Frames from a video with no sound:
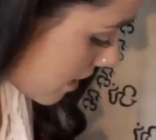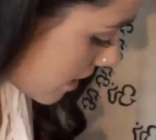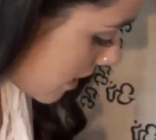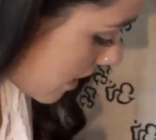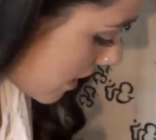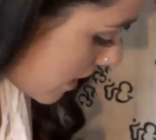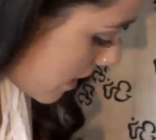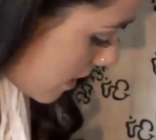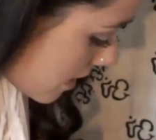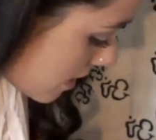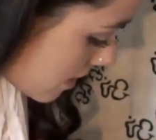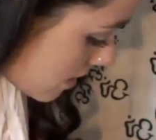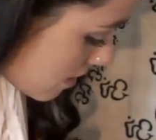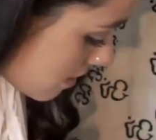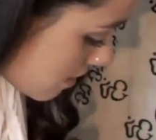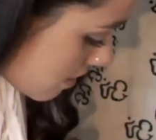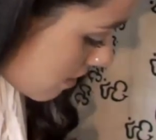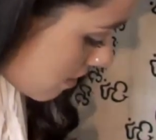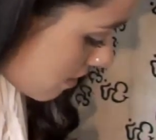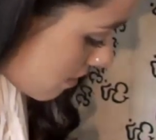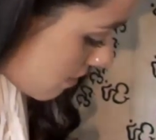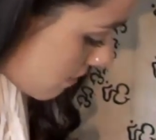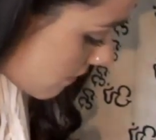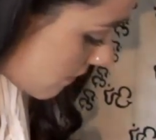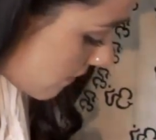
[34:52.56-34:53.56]
hand
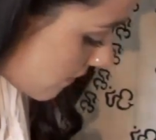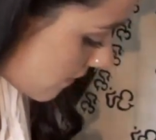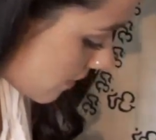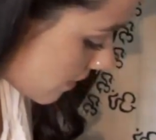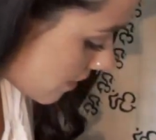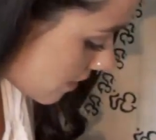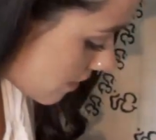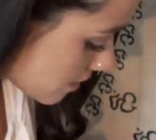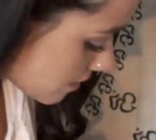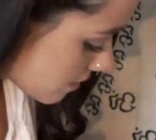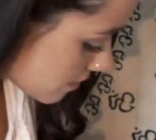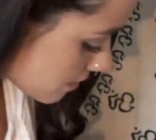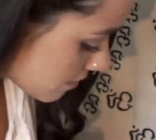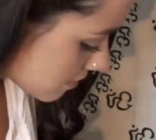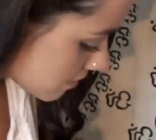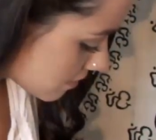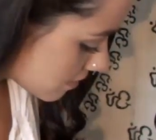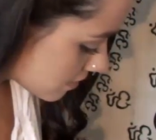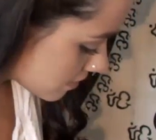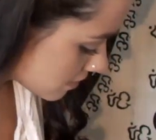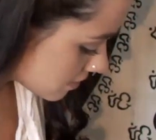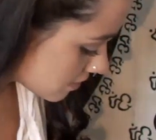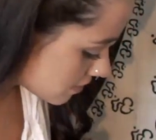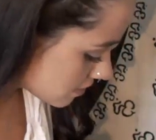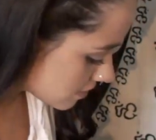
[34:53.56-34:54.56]
off on
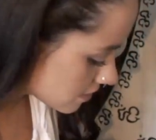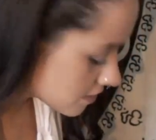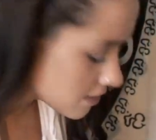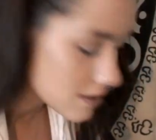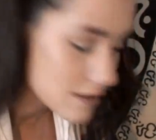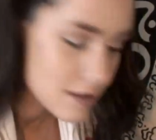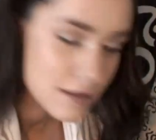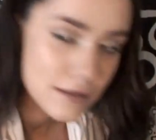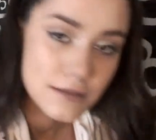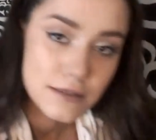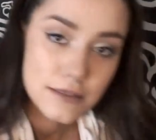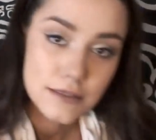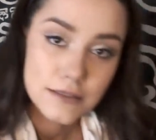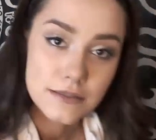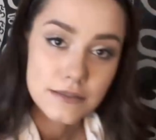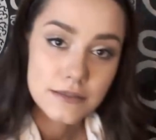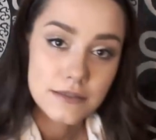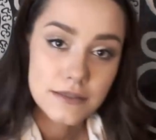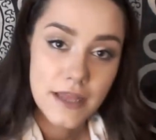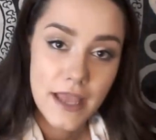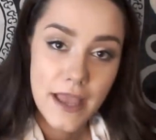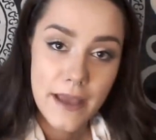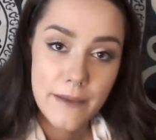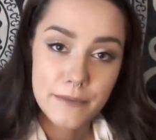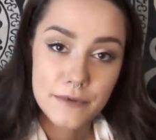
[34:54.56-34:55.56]
this
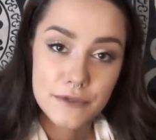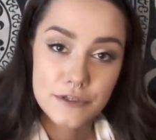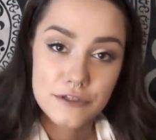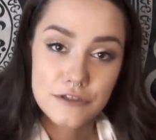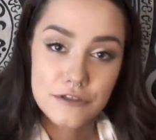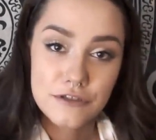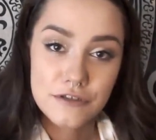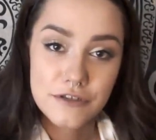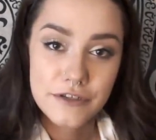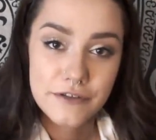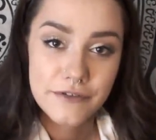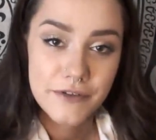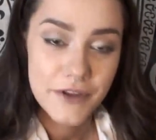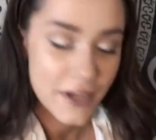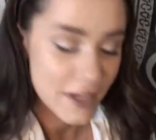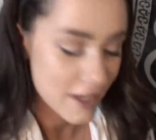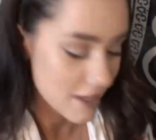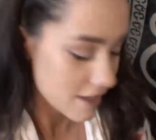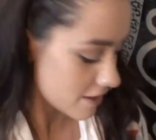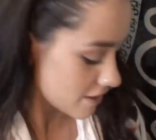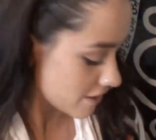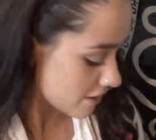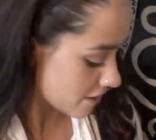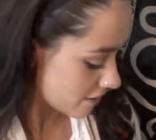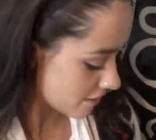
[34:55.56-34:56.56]
tapestry right
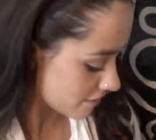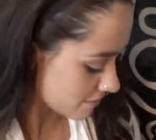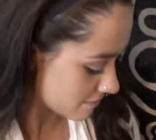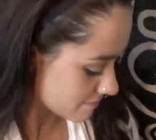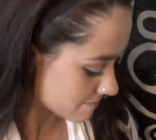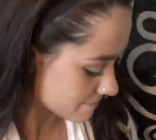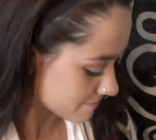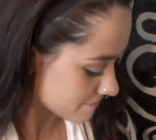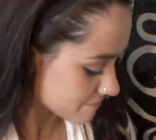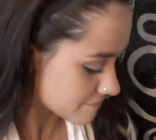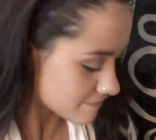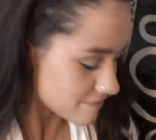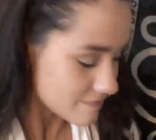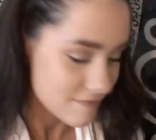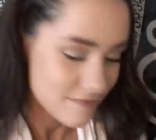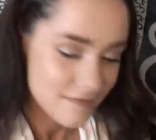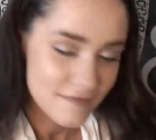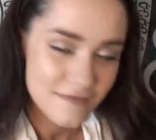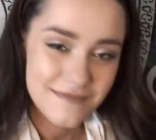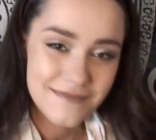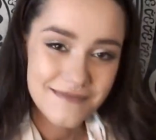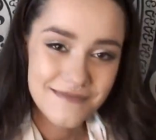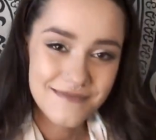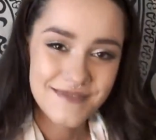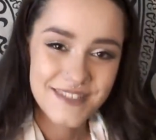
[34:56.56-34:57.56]
here.
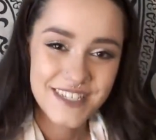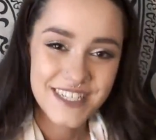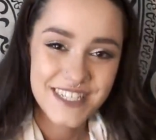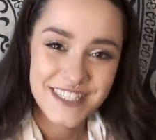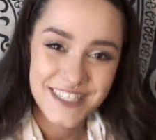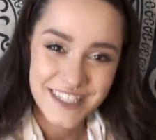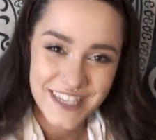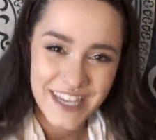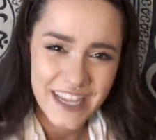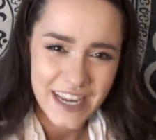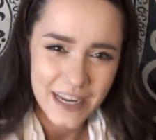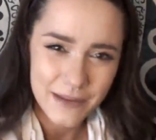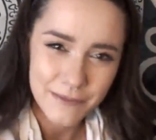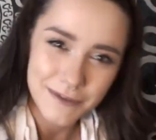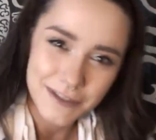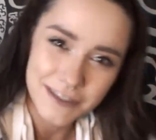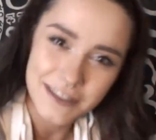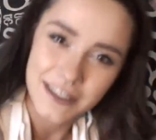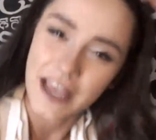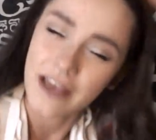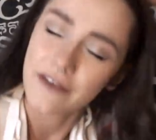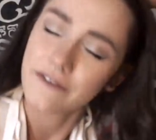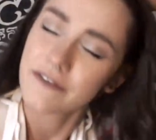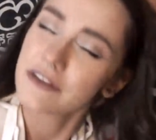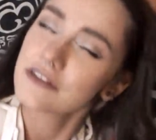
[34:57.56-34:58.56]
Because again, I'm a
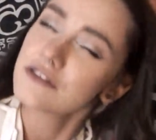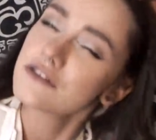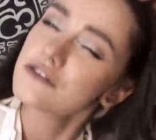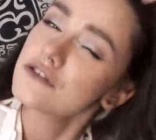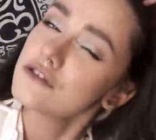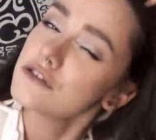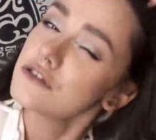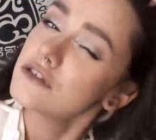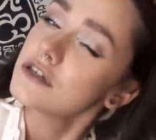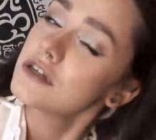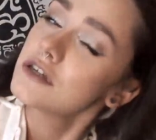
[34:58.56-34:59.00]
savage.